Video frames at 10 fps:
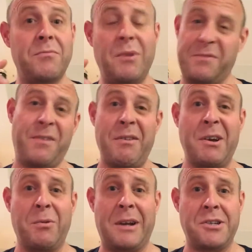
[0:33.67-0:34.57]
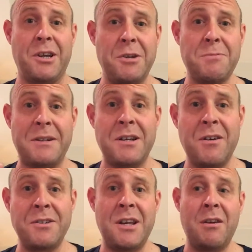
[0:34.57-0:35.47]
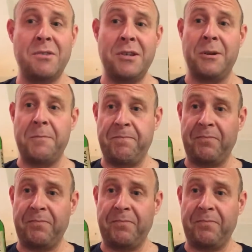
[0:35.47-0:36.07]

Well, it's very old actually. It goes back to 1902.